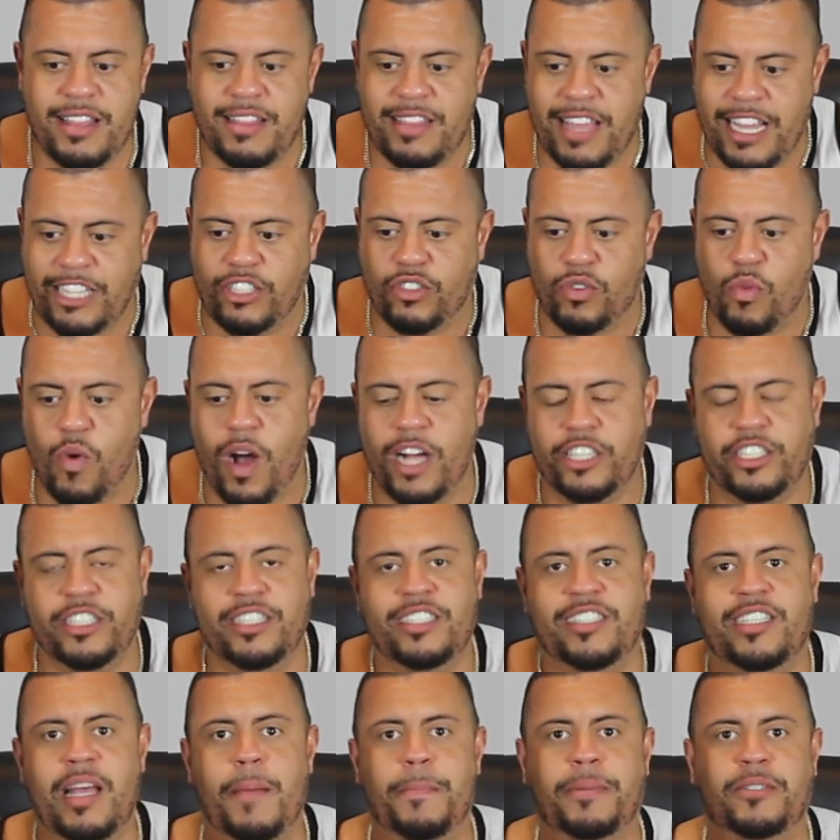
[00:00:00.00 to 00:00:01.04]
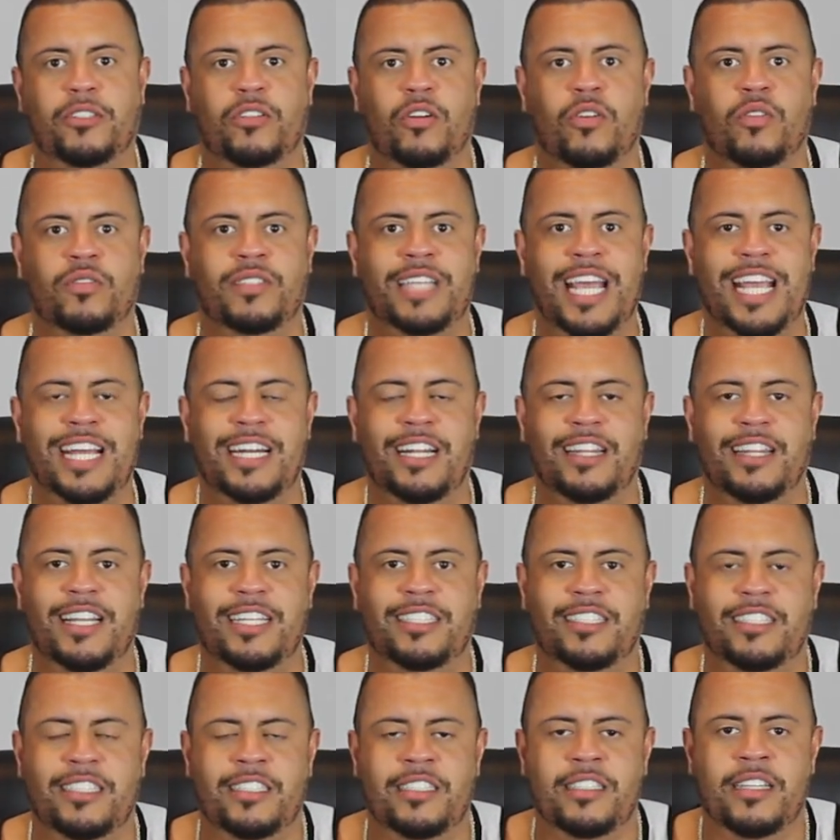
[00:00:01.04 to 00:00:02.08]
thanks for watching this episode, taking a
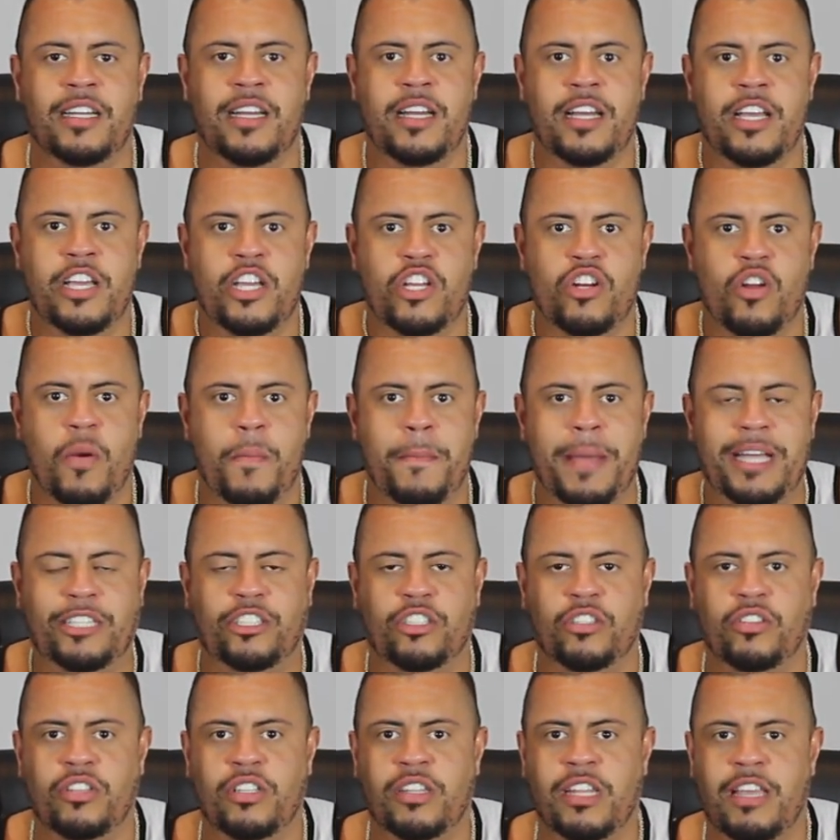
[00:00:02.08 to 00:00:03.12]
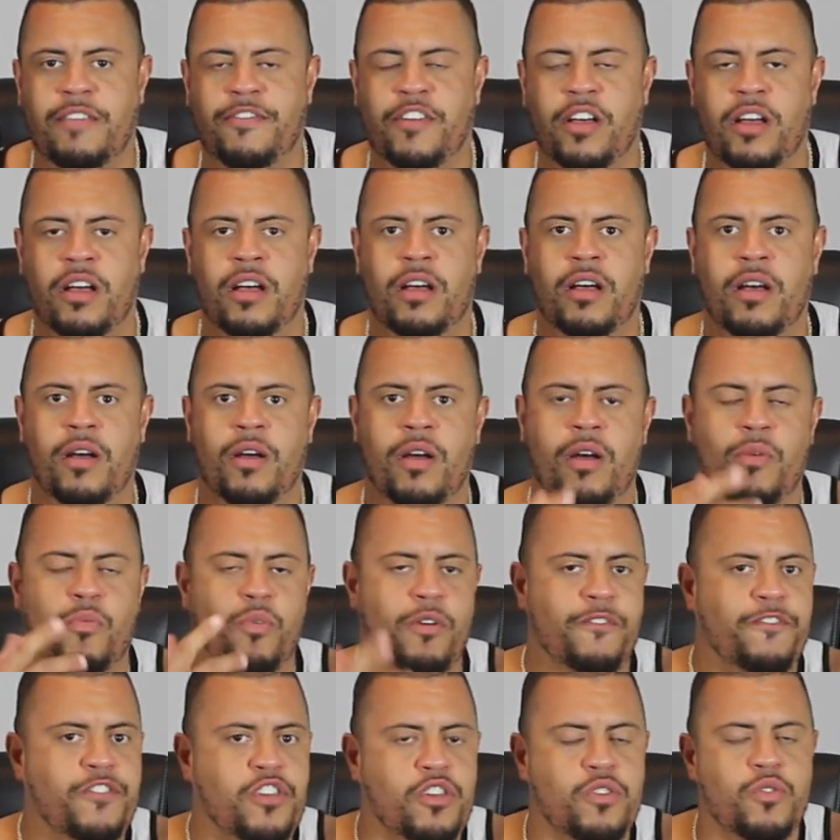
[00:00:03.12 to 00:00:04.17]
listen, make sure you leave a
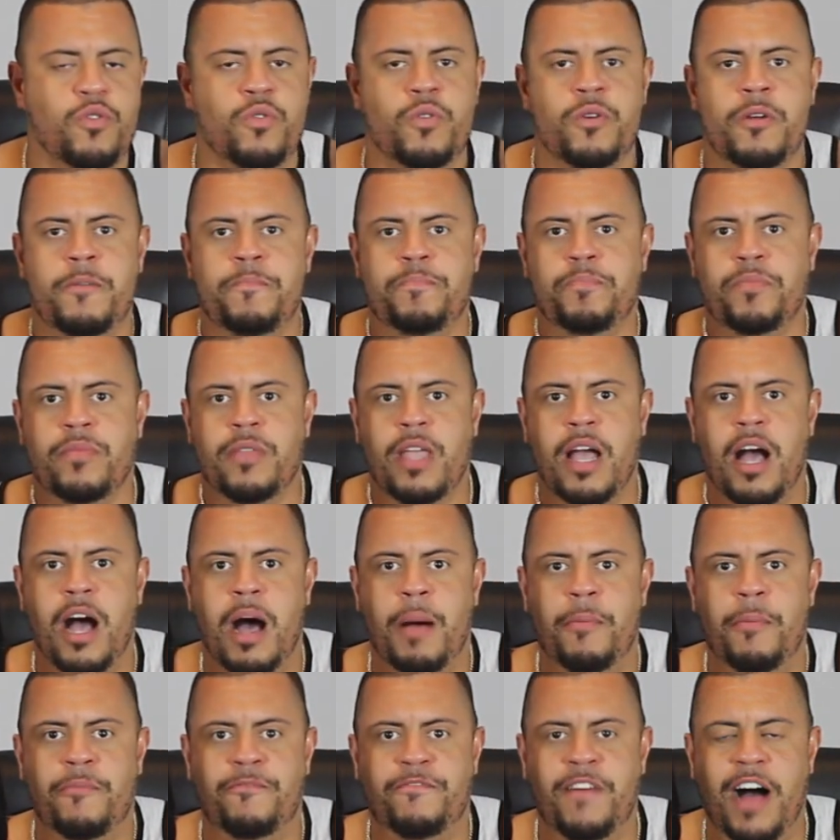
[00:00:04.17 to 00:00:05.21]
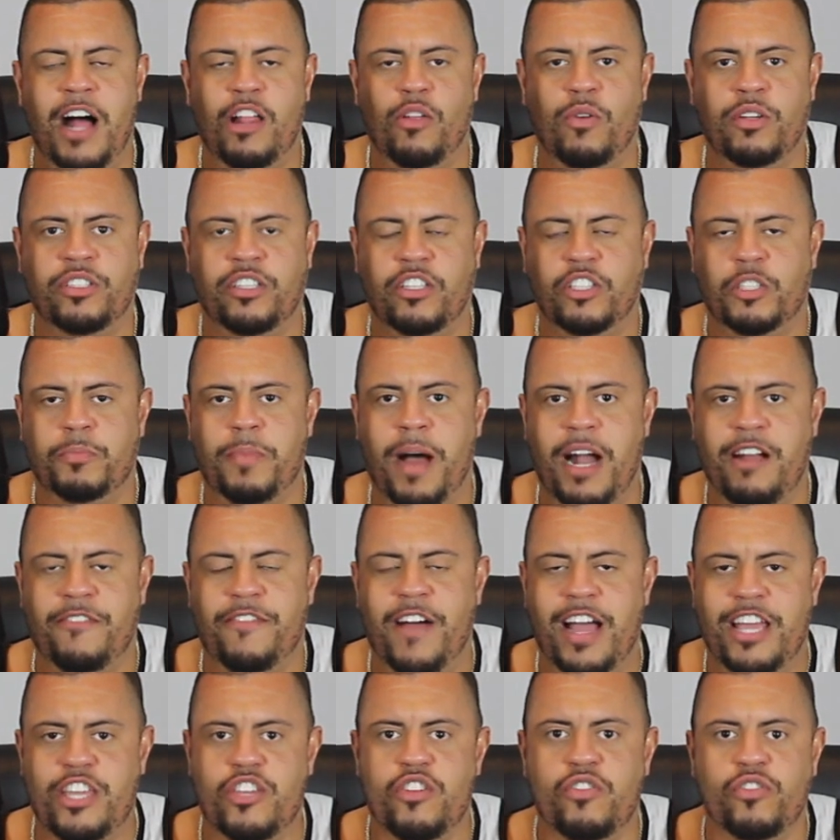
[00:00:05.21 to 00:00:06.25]
review. Follow us on
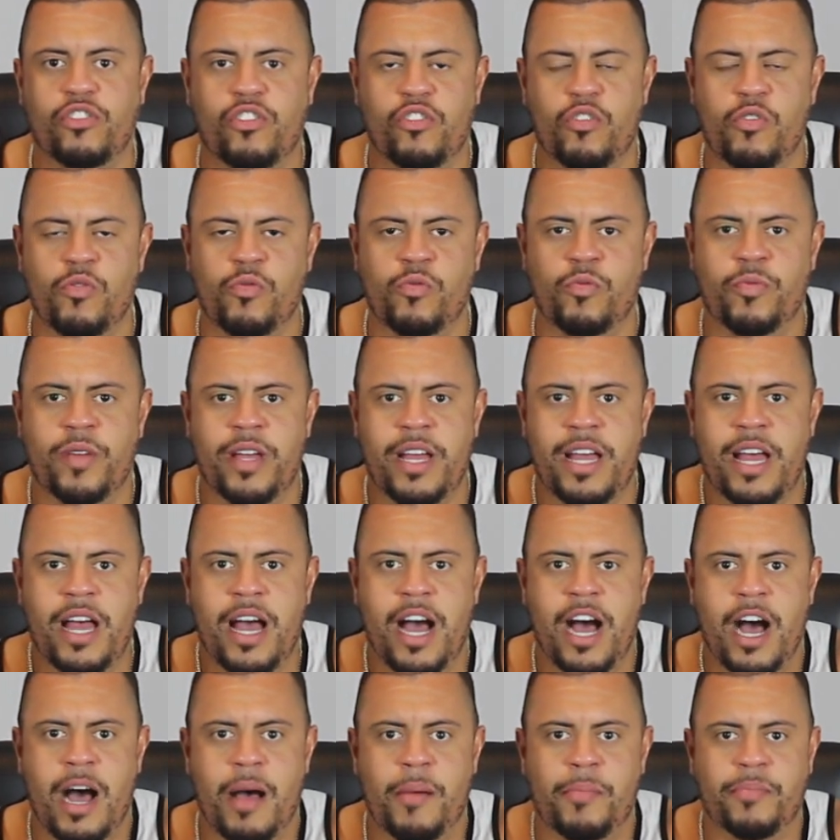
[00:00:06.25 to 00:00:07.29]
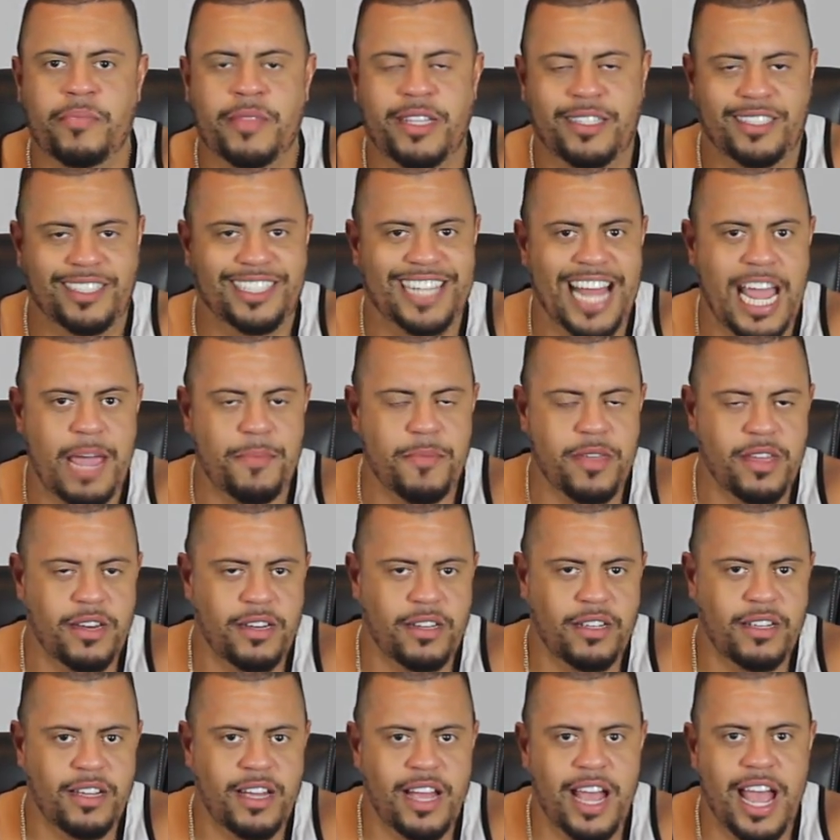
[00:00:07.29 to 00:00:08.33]
Spotify and YouTube. This is Damian,
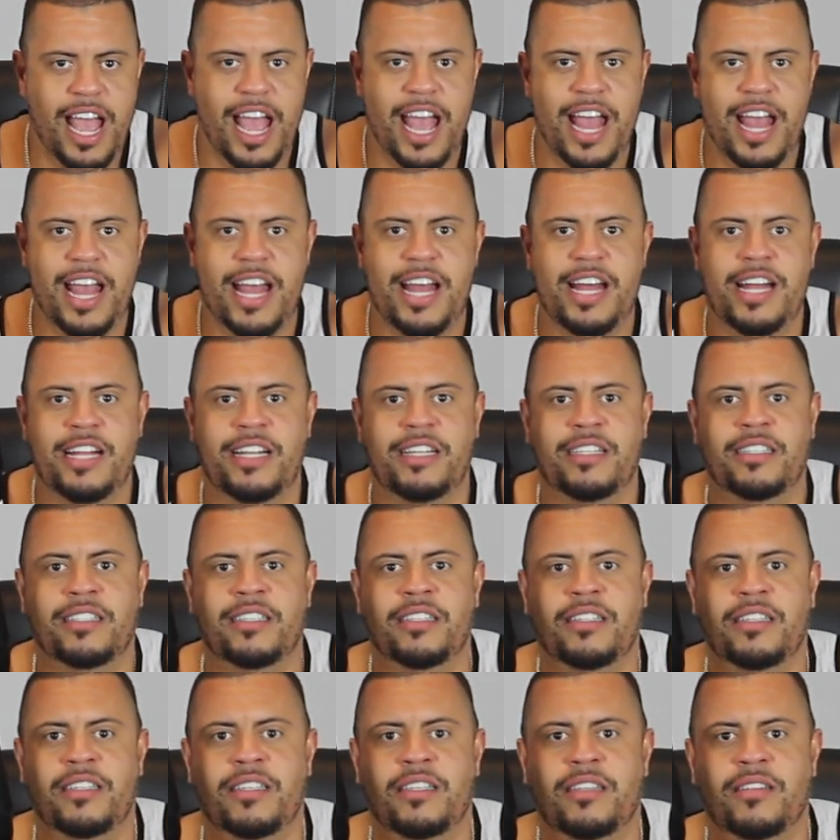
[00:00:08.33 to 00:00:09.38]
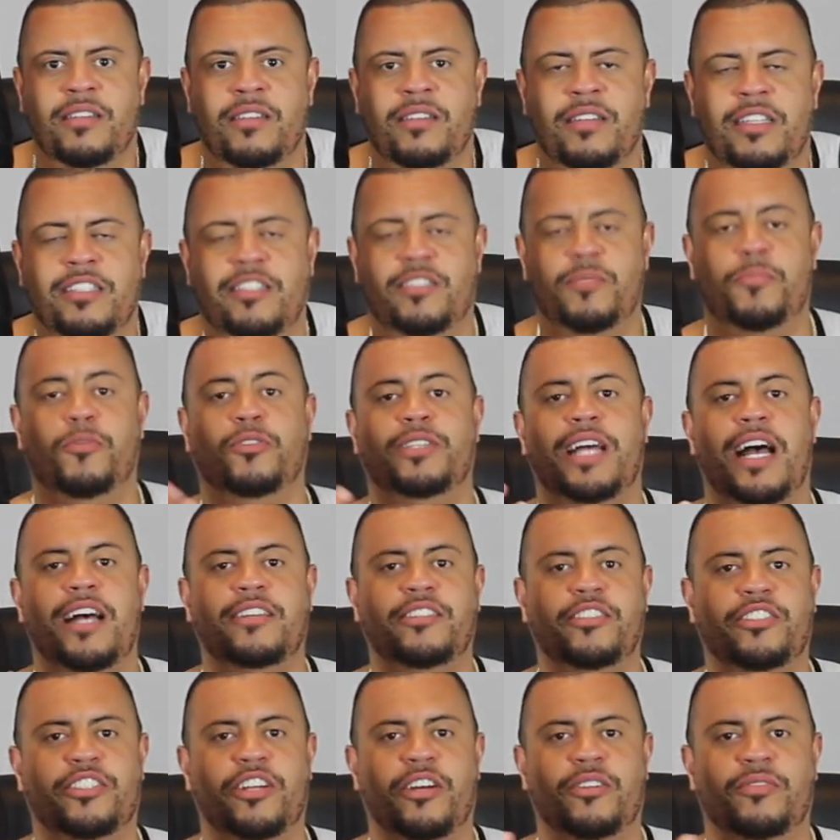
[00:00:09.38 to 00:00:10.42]
and this is the Bullseye
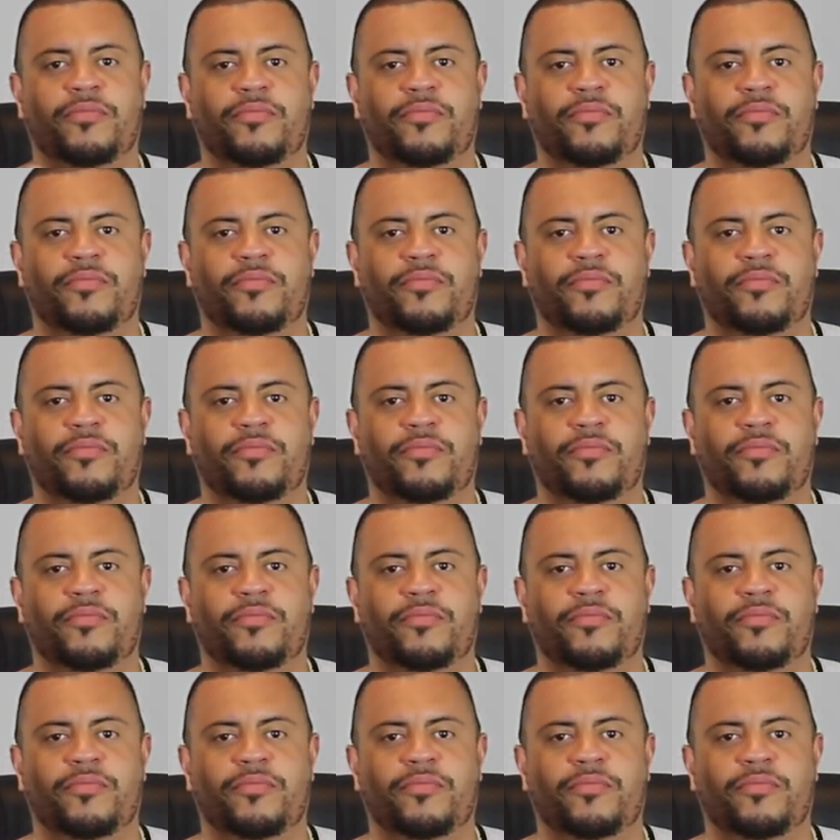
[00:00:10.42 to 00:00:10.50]
Hustle Show.